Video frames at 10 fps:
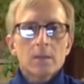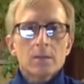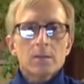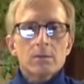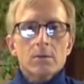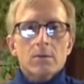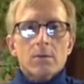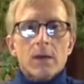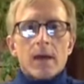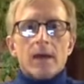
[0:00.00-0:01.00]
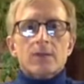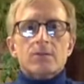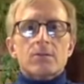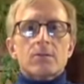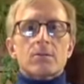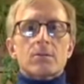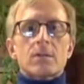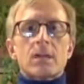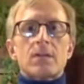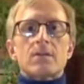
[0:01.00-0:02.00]
So external
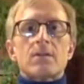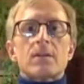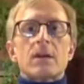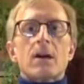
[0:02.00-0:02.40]
rotation of the